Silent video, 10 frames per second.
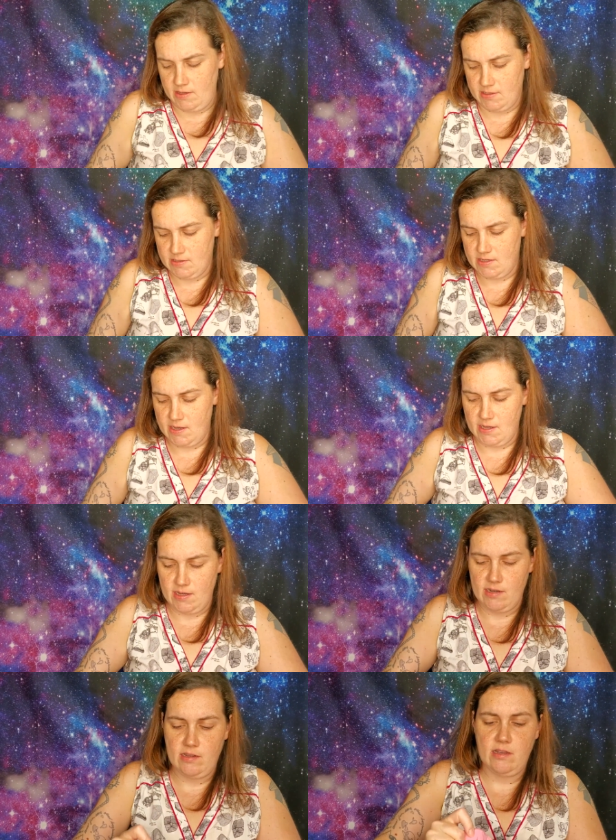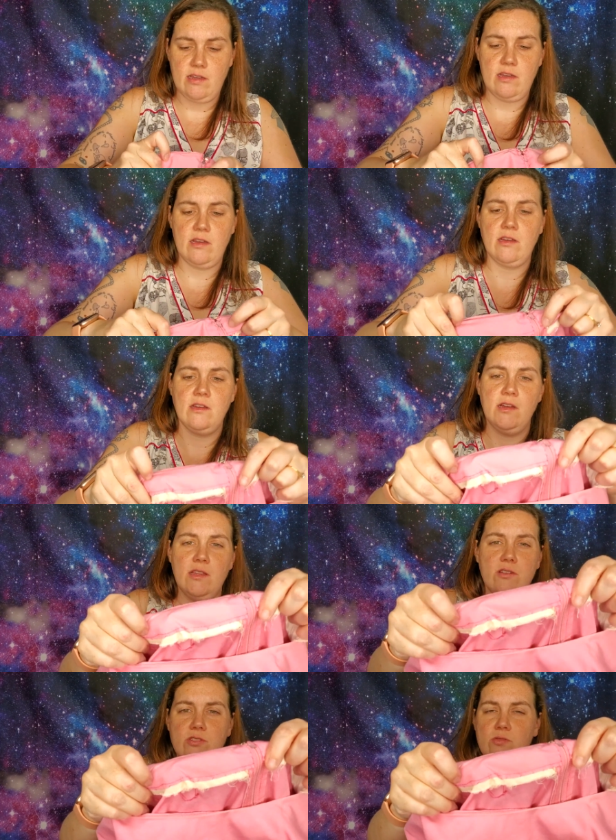The inside,
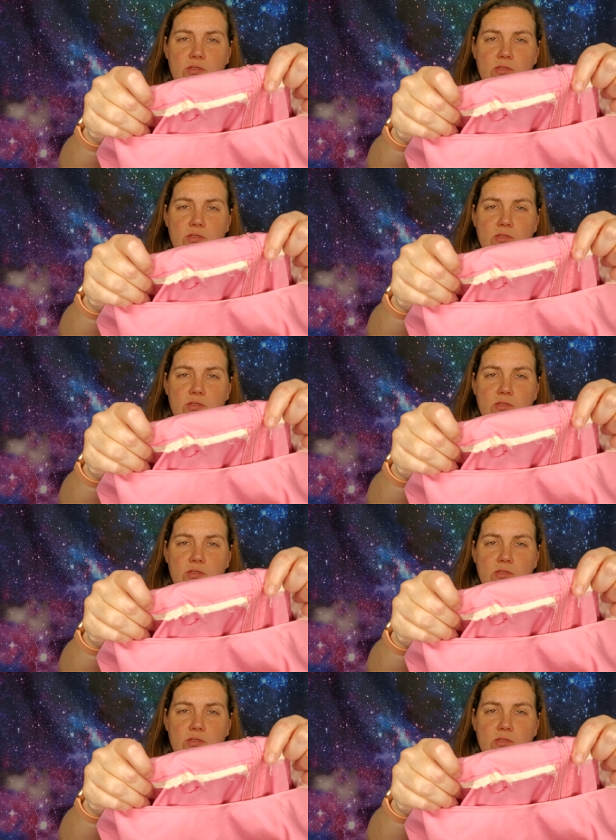there's no